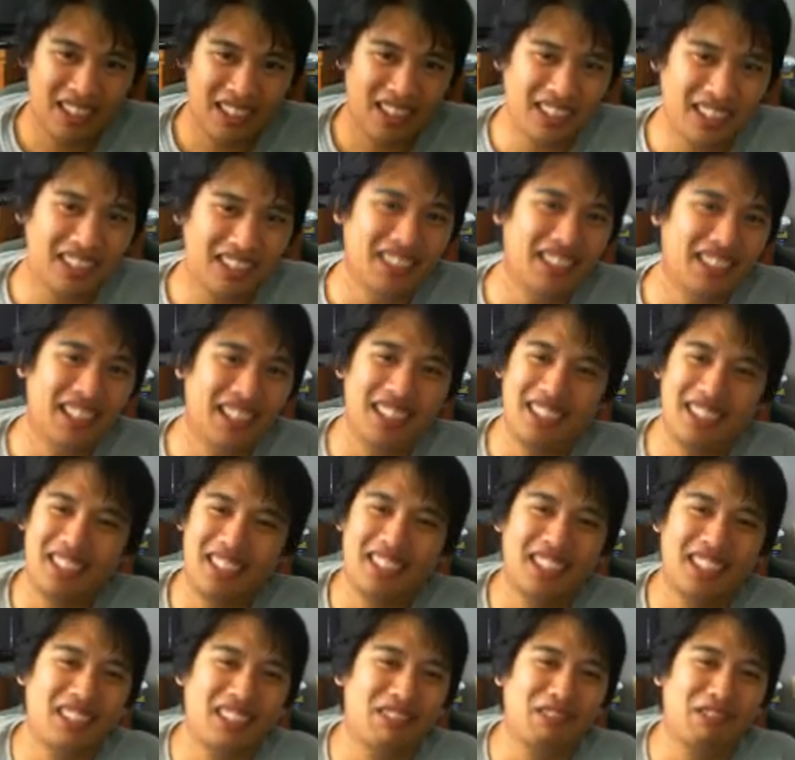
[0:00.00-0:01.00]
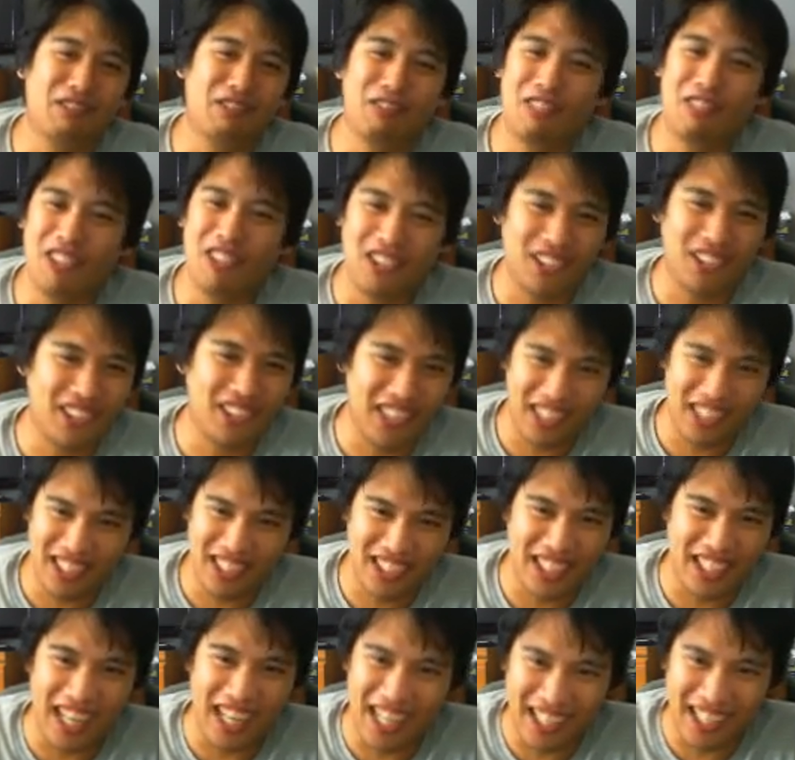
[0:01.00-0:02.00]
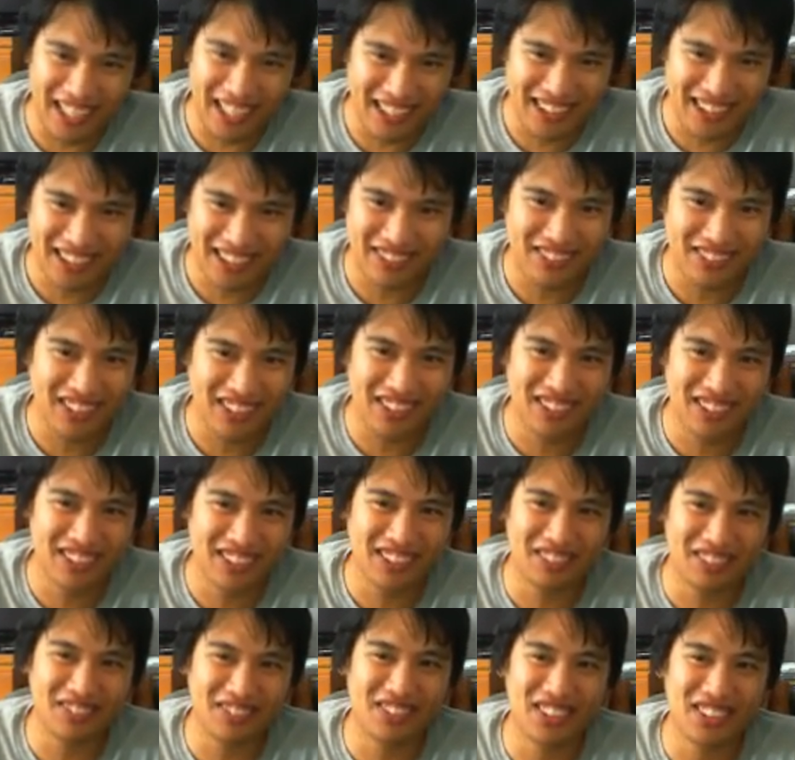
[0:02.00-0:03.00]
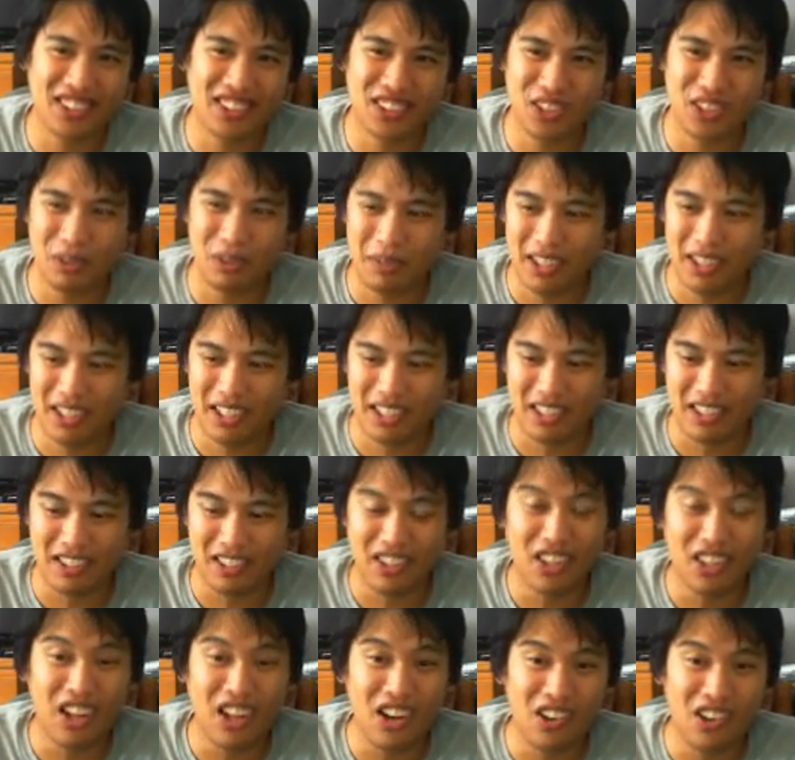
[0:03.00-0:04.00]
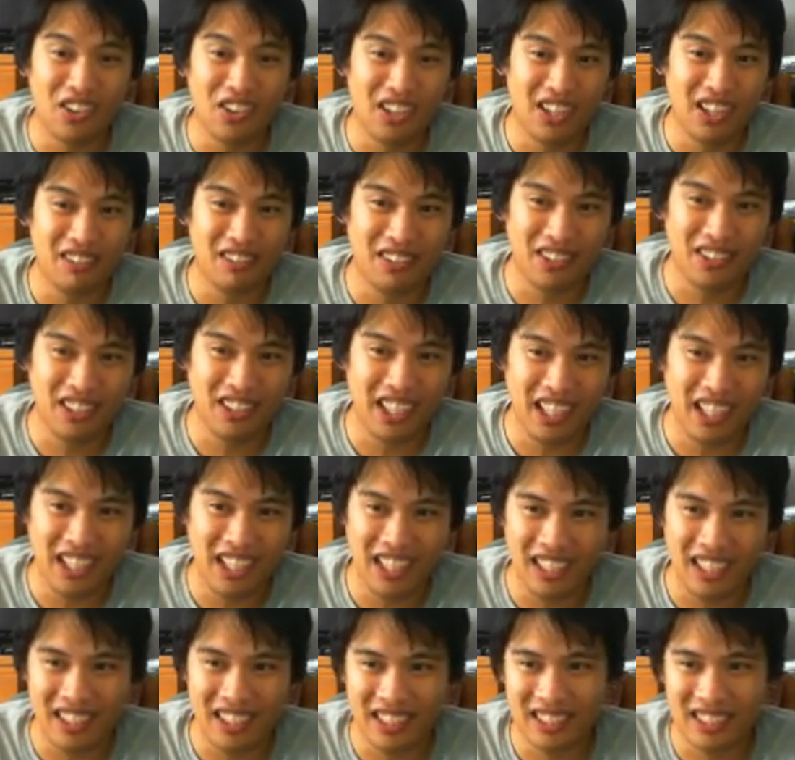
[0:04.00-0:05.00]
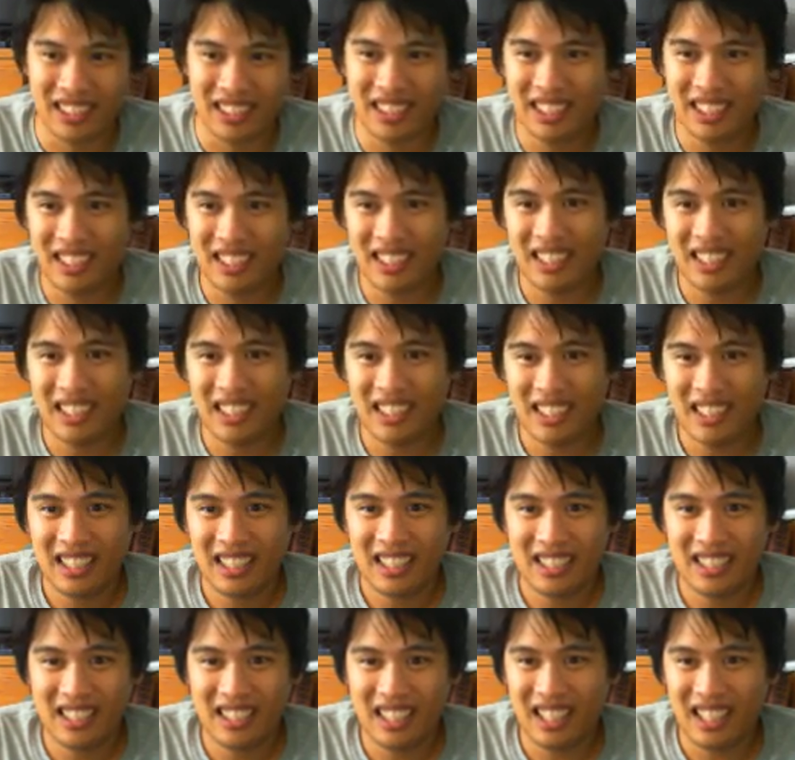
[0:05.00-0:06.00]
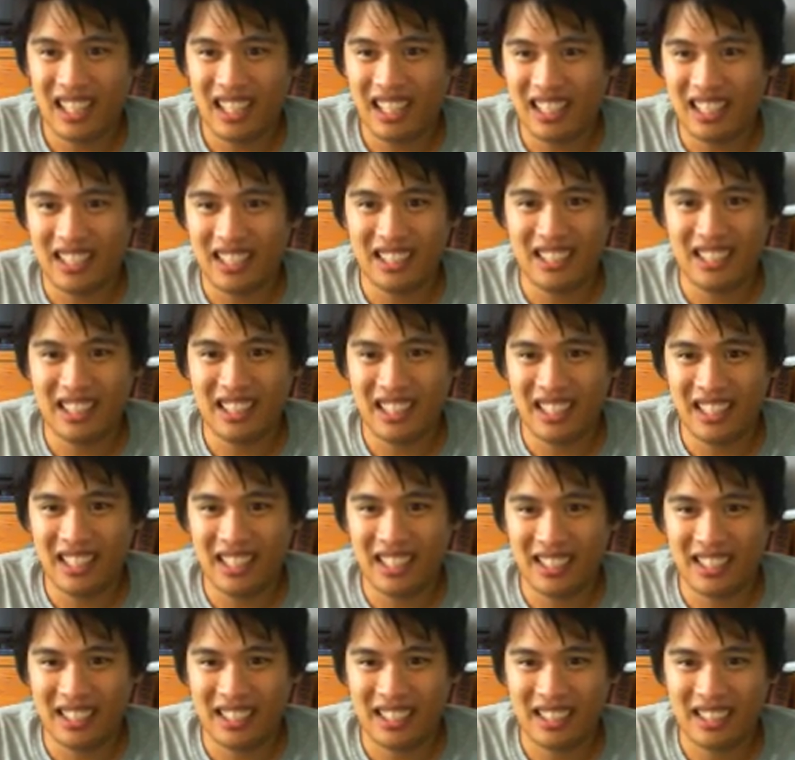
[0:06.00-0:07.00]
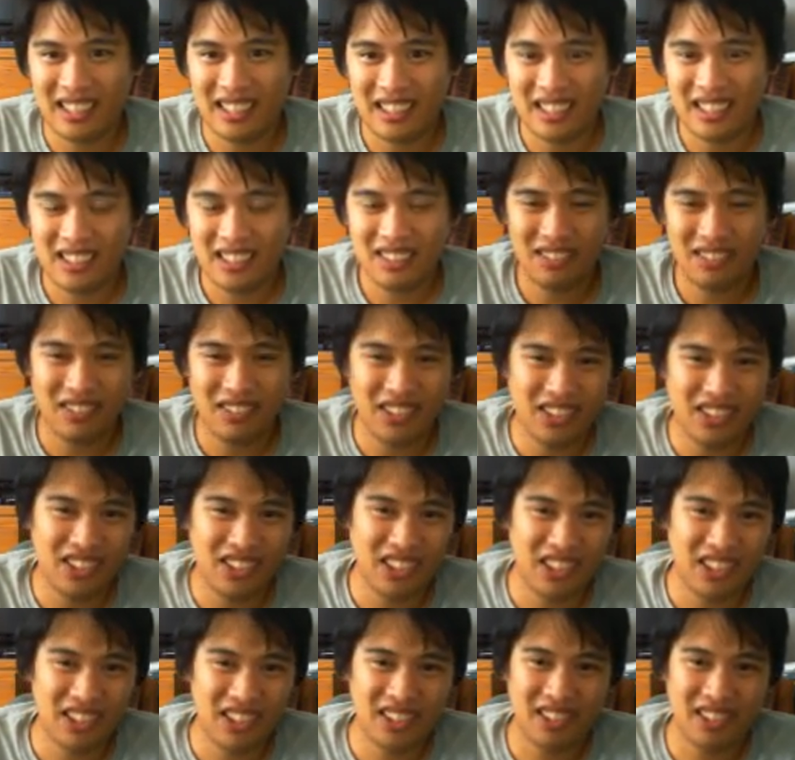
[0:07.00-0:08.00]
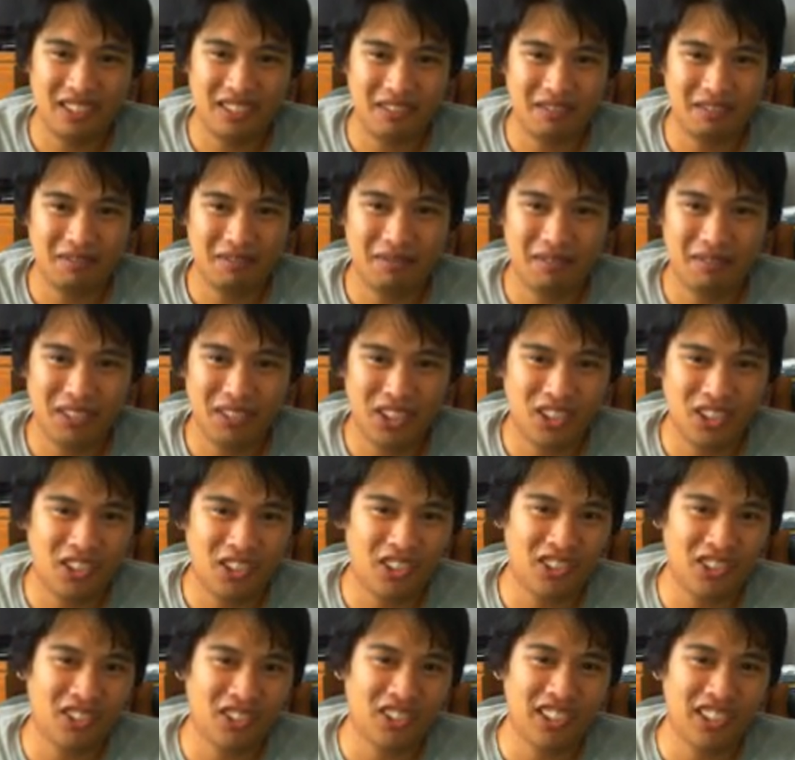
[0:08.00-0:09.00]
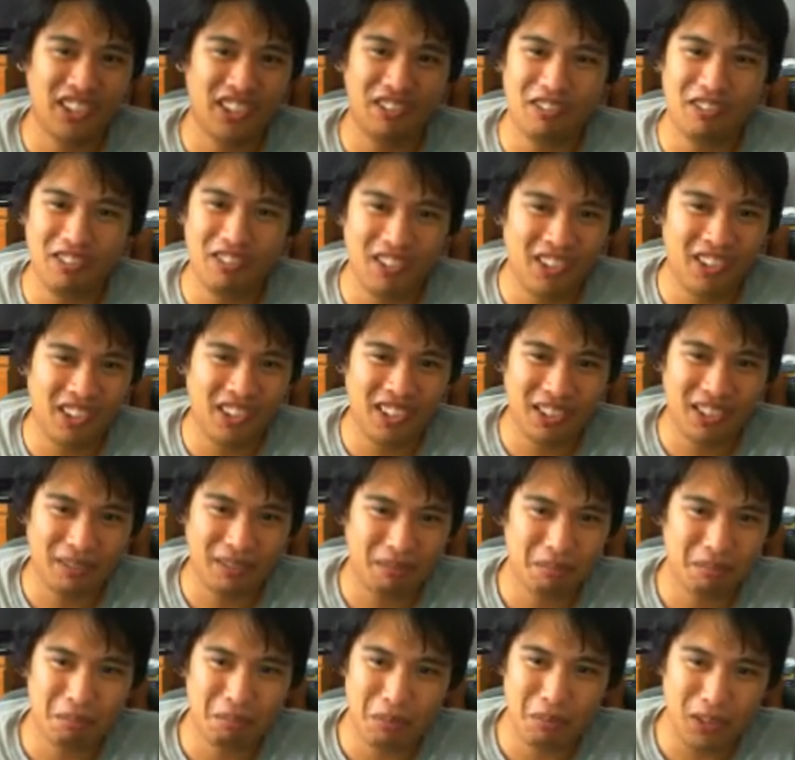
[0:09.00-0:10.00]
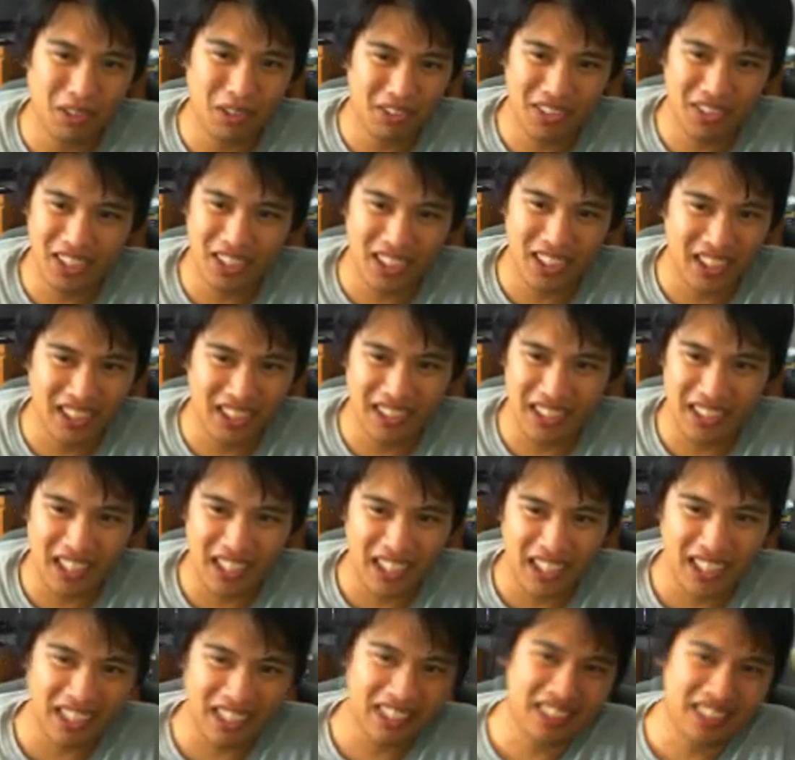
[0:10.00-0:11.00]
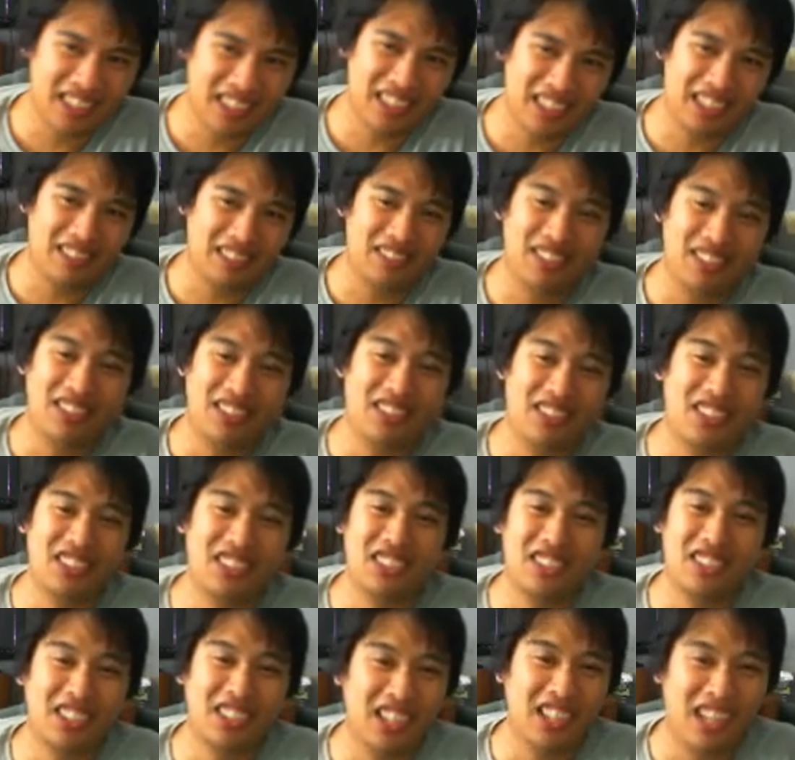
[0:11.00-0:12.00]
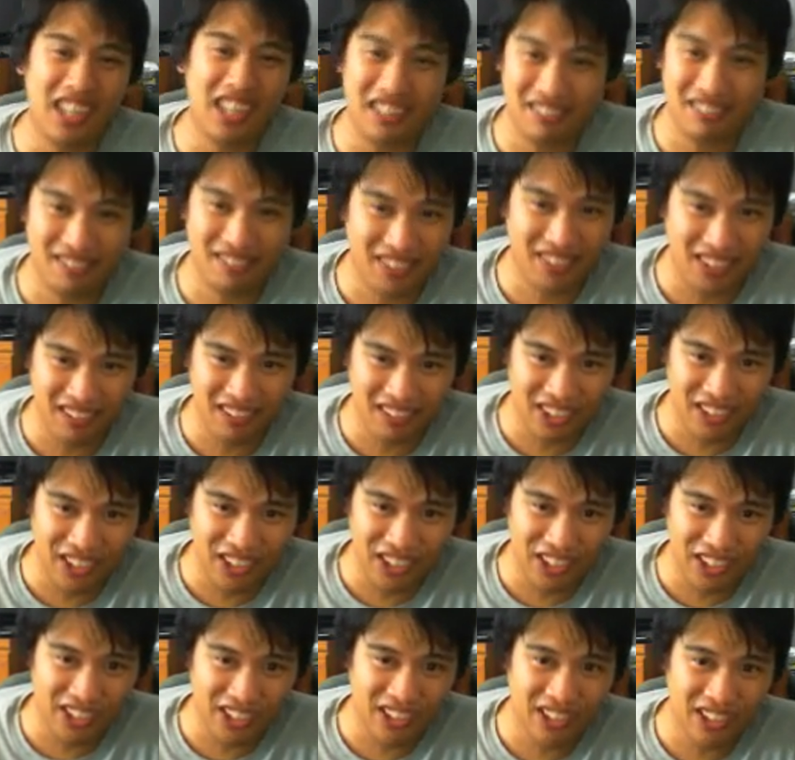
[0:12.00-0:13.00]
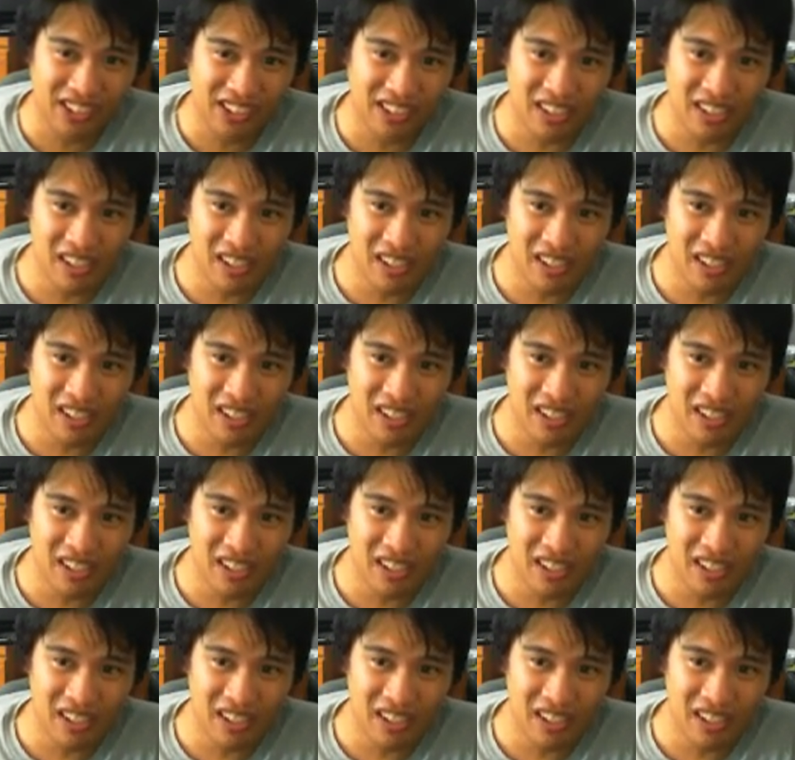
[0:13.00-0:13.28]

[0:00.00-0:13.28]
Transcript: I think they'd work these guys. I mean, there's so many, like, low-level guys that I think would just totally work both of these guys. I mean, they're just not very good.